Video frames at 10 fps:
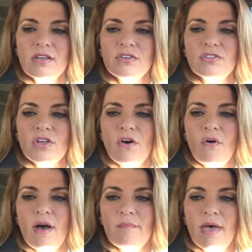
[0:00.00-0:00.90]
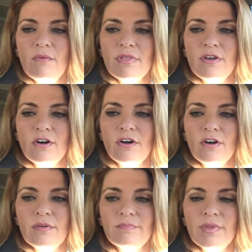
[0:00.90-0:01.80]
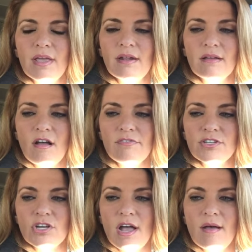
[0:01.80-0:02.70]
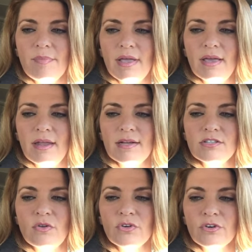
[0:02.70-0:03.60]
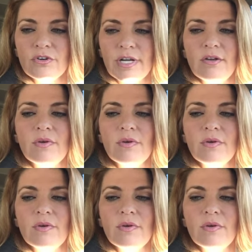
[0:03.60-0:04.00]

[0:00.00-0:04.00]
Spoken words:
So I met with her at a coffee shop, and I told her,